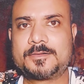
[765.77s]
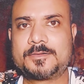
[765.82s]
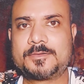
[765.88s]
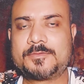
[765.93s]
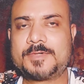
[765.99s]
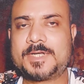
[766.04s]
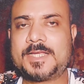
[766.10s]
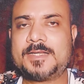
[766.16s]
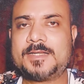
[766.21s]

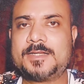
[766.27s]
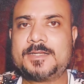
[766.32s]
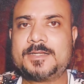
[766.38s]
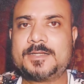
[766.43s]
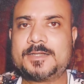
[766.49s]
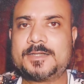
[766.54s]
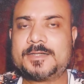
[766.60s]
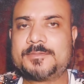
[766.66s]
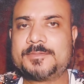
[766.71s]
While
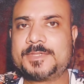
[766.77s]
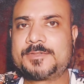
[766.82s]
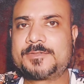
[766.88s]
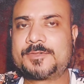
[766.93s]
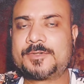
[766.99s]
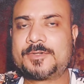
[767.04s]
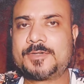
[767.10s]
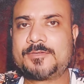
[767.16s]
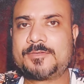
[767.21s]
it
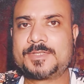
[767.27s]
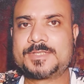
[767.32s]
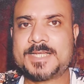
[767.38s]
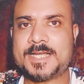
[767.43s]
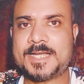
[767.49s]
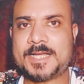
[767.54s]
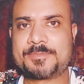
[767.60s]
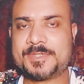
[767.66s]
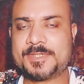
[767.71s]
all was
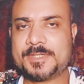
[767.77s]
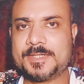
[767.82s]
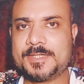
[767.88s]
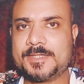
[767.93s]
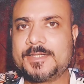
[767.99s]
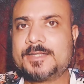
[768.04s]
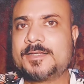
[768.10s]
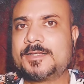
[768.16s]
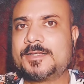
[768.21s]

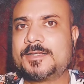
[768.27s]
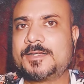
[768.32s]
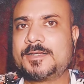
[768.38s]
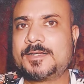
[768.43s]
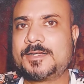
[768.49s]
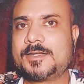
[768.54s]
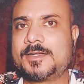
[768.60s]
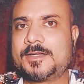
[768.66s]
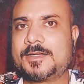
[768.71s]
happening,
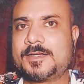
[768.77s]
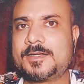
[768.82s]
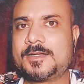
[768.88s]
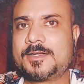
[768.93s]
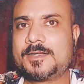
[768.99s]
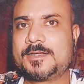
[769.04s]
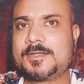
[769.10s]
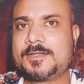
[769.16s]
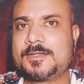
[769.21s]

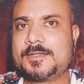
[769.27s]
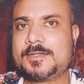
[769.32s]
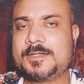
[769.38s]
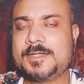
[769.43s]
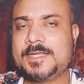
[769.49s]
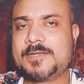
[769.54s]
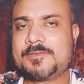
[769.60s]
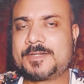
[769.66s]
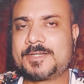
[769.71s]

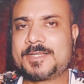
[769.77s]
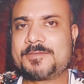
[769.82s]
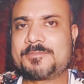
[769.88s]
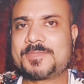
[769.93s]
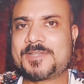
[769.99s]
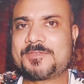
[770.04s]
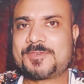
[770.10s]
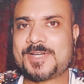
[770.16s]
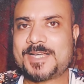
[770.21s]
never in
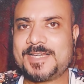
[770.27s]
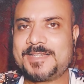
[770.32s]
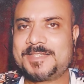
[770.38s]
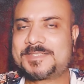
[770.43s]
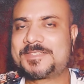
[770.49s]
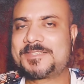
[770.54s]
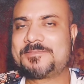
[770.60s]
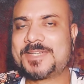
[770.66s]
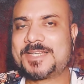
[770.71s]
my
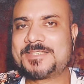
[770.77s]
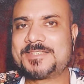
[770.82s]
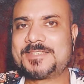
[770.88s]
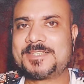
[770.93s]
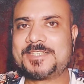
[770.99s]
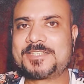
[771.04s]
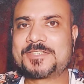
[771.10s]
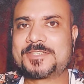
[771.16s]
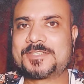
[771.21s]
wildest
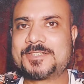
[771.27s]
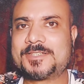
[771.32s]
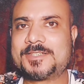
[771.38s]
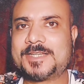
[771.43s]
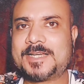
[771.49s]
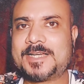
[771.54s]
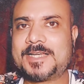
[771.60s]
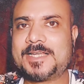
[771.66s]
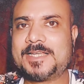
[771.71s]

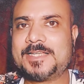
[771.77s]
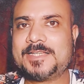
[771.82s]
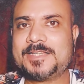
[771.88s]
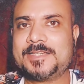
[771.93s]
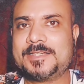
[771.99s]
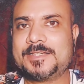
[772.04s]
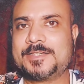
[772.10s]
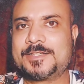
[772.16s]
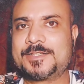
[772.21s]
imagination I
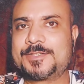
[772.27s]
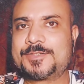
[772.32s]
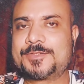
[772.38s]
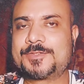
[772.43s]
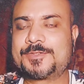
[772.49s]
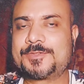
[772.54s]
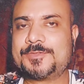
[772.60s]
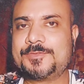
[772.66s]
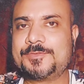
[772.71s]

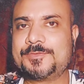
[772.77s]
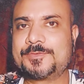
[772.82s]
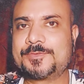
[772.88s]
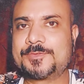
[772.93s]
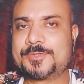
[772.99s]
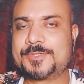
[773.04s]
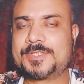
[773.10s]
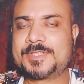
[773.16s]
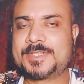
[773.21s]

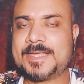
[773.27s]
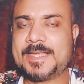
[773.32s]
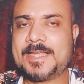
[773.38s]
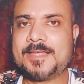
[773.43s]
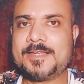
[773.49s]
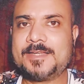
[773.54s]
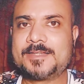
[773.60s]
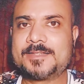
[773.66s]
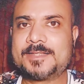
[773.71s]
could
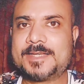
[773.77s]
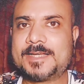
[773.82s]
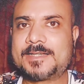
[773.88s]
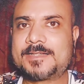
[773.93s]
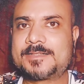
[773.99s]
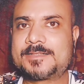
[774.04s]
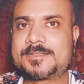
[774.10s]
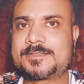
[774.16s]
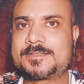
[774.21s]
think that
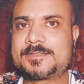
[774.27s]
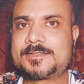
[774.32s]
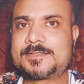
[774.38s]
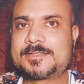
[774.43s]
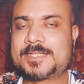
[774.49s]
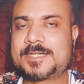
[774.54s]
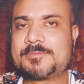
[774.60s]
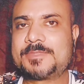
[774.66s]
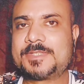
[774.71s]

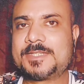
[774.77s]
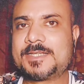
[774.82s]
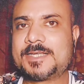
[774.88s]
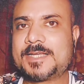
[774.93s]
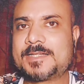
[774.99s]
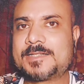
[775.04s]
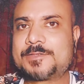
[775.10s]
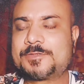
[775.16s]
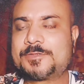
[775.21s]
something
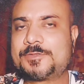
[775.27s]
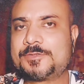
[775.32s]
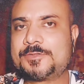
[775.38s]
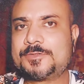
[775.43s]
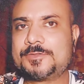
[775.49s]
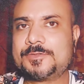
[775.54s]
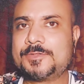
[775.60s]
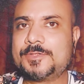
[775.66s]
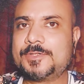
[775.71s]
had to
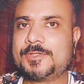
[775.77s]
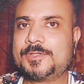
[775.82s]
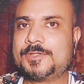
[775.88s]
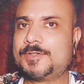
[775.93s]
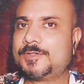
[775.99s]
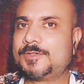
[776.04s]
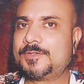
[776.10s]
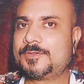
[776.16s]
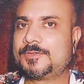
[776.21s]
do
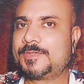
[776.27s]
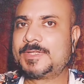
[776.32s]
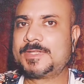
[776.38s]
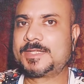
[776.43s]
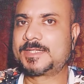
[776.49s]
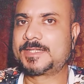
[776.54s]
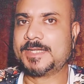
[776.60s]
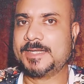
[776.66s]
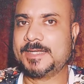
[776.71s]
with
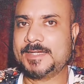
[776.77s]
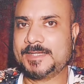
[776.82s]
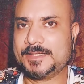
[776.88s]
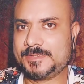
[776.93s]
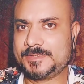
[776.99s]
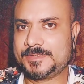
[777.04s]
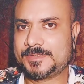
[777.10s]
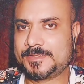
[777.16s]
the kidneys.